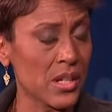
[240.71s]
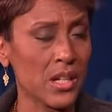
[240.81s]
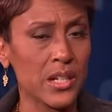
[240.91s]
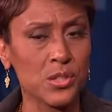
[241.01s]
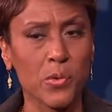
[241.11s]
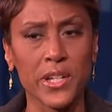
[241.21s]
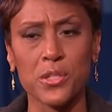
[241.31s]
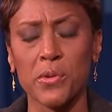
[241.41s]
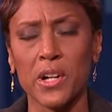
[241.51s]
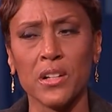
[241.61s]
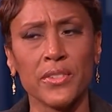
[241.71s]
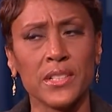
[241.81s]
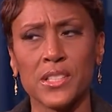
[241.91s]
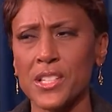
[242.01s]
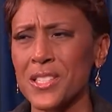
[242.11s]
in 2012 and
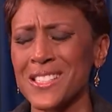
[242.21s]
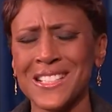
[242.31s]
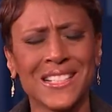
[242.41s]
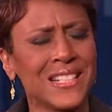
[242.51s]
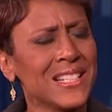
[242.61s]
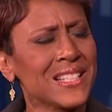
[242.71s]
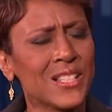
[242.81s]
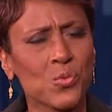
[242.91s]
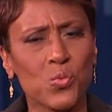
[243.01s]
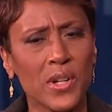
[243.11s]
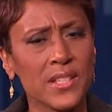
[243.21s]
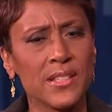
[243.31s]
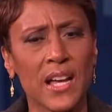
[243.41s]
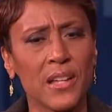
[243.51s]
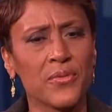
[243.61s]
just was
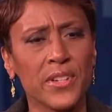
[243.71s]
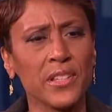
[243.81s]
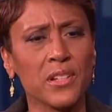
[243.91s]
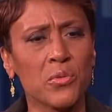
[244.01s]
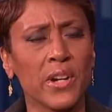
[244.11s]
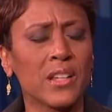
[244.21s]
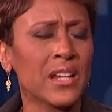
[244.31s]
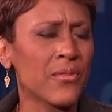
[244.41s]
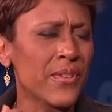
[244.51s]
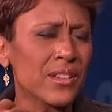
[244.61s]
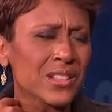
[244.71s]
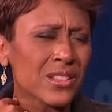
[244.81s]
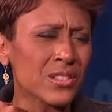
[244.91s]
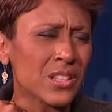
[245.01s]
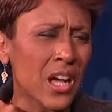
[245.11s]
not feeling well, and I felt a
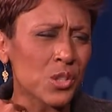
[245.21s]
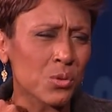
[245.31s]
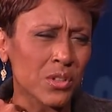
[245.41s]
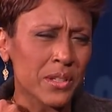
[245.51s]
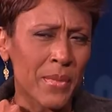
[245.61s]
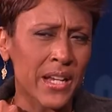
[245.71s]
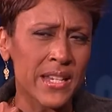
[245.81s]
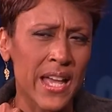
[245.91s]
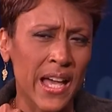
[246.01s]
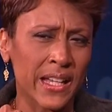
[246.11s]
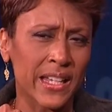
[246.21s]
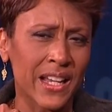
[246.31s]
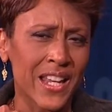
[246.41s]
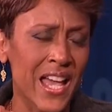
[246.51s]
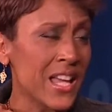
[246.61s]
little nodule in my neck, and
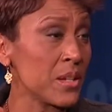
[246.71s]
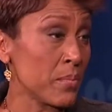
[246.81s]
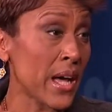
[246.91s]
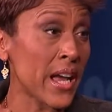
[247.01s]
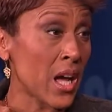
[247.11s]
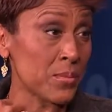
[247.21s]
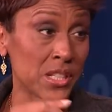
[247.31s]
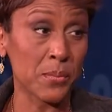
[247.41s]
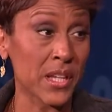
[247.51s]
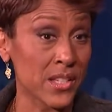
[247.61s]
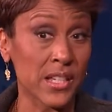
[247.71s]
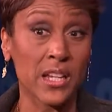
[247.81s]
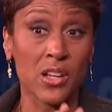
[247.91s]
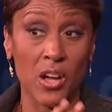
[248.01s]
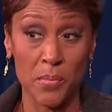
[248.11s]
I'd had it biopsied because I'd
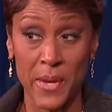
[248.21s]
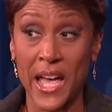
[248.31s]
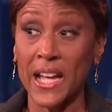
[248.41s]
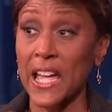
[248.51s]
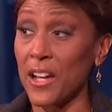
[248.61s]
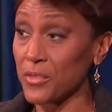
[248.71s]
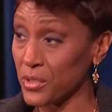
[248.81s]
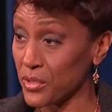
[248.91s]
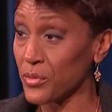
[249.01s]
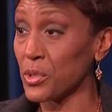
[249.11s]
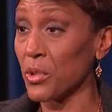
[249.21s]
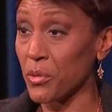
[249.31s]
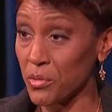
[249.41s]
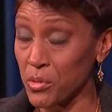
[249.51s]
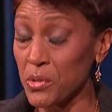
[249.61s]
gone back after you go
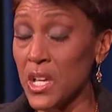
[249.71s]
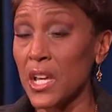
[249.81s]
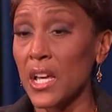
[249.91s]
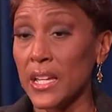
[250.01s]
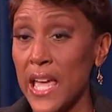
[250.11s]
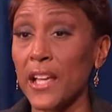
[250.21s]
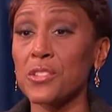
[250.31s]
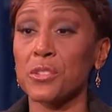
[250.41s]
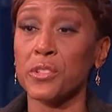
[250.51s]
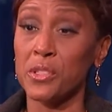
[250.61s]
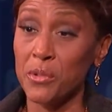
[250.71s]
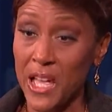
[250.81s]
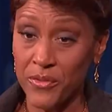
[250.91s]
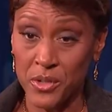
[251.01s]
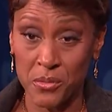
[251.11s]
through cancer and you
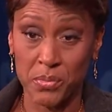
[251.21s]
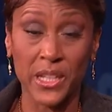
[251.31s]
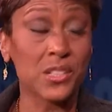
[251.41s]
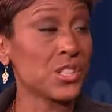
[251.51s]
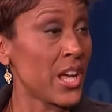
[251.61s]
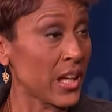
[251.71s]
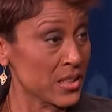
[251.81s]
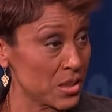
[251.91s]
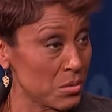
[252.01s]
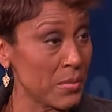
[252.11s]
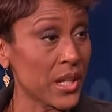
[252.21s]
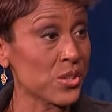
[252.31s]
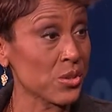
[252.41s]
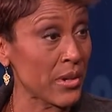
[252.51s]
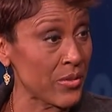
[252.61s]
have your blood checked to make
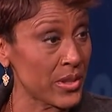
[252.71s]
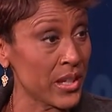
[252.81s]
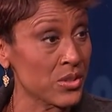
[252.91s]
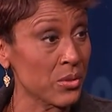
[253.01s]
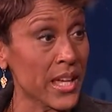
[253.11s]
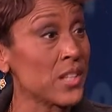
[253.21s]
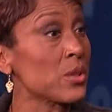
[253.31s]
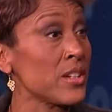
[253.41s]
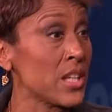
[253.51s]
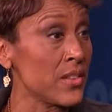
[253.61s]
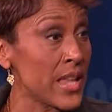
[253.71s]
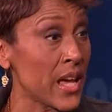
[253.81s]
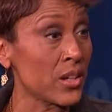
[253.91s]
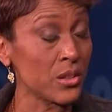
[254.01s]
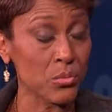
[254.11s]
sure everything is okay, so I'd done that
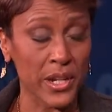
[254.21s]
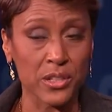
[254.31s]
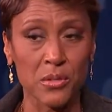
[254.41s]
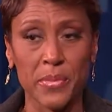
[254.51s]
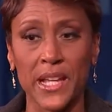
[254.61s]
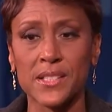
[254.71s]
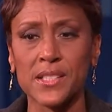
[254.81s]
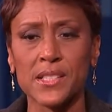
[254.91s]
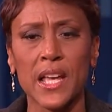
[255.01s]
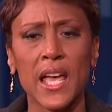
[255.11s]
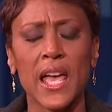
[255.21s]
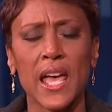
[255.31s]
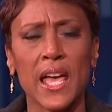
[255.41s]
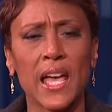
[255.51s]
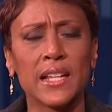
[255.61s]
on a regular basis,
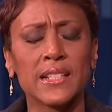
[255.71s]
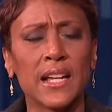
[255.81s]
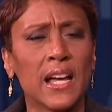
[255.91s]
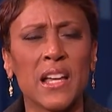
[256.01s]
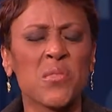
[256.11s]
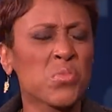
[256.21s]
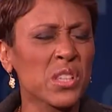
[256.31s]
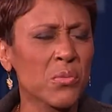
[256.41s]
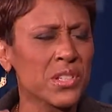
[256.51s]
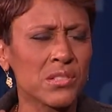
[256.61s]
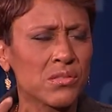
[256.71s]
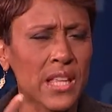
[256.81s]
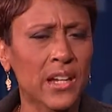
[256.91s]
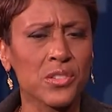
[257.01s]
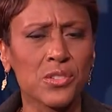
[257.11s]
and I really wasn't
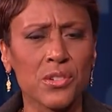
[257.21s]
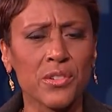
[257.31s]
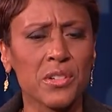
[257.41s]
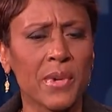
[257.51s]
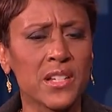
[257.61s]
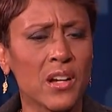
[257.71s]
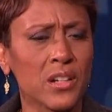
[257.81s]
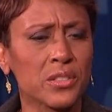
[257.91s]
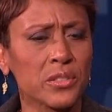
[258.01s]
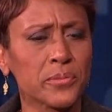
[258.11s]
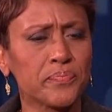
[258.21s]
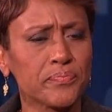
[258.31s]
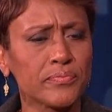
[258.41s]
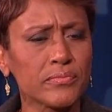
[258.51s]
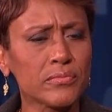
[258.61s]
that concerned, and my doctor
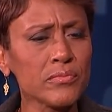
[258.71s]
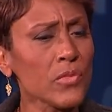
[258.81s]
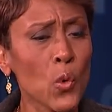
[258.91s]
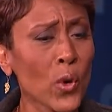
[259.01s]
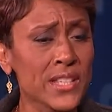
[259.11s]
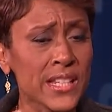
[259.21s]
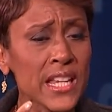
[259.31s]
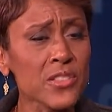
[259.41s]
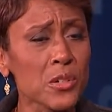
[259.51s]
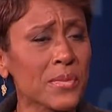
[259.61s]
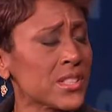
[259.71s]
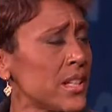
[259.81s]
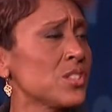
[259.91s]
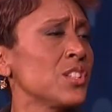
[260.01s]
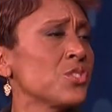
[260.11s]
wasn't either, but
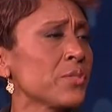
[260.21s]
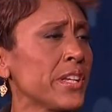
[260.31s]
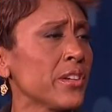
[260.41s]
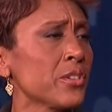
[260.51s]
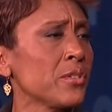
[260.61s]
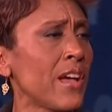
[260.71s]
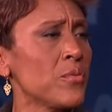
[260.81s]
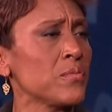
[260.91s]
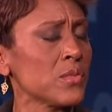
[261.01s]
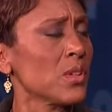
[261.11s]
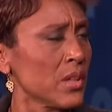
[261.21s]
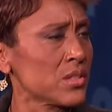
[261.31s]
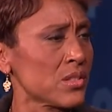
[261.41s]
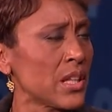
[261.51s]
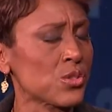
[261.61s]
said, since you're here, you haven't,
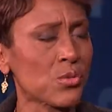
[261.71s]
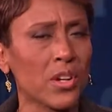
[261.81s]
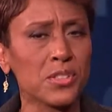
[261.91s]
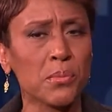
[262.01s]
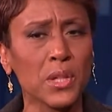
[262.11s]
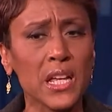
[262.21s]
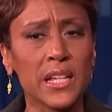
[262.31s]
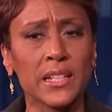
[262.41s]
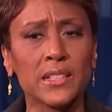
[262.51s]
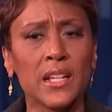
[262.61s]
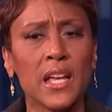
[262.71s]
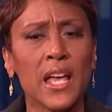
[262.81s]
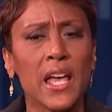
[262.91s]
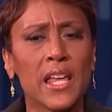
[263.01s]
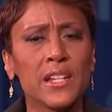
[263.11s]
let's draw some blood, and
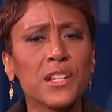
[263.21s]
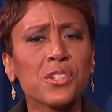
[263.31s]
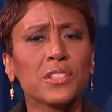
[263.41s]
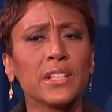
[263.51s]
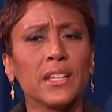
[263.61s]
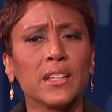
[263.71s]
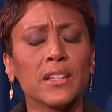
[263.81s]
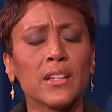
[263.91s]
initially